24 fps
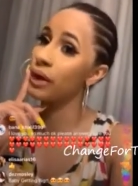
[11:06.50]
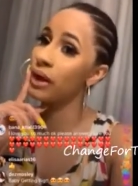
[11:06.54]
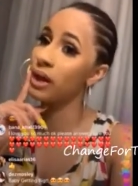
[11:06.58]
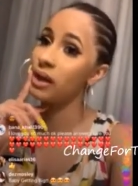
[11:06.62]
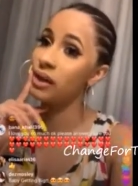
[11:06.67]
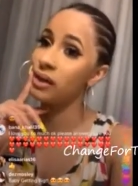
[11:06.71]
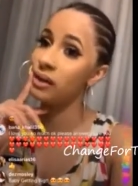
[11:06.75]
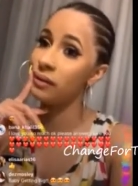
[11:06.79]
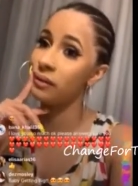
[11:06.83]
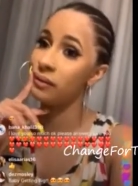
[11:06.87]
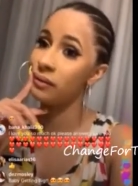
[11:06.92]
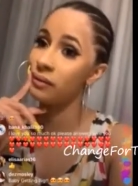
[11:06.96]

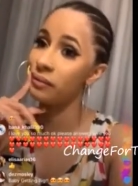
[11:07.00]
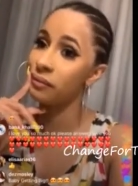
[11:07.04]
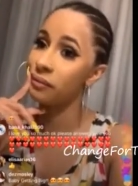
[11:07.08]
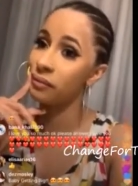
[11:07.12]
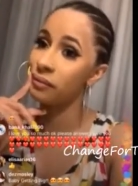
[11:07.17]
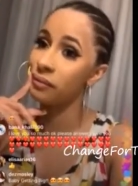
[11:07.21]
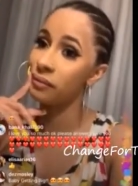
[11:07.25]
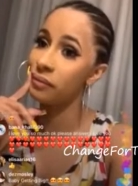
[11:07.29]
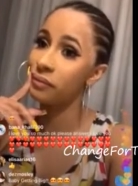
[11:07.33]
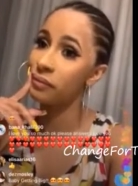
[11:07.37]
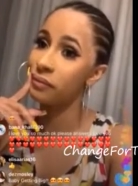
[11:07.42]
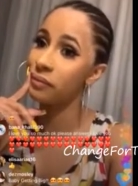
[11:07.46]
Nine
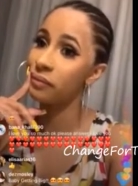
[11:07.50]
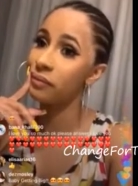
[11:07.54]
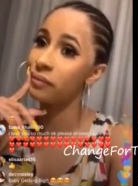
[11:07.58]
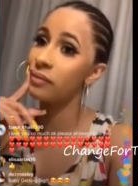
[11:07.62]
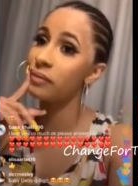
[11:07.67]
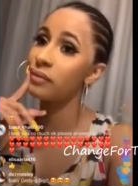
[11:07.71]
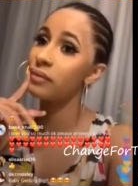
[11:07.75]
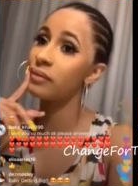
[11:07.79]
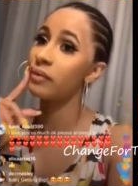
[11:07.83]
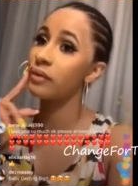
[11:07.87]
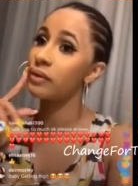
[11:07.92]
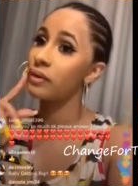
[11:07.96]
pounds?
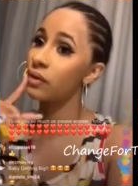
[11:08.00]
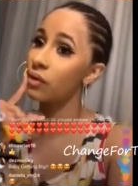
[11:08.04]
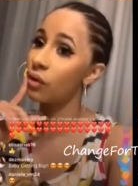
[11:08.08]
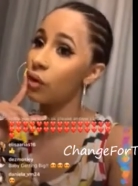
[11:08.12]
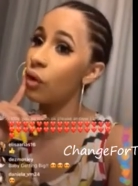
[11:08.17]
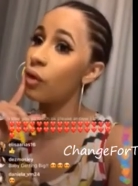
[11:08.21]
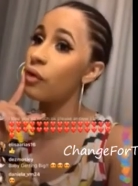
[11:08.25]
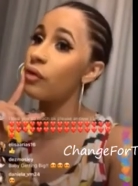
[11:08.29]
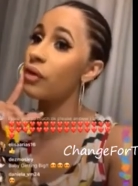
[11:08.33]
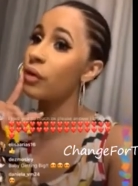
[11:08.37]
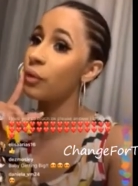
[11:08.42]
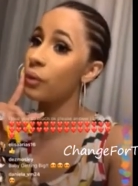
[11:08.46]
Overweight,
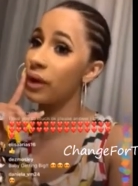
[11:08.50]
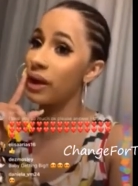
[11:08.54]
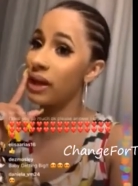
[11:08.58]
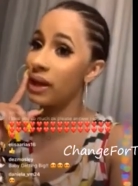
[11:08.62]
yeah.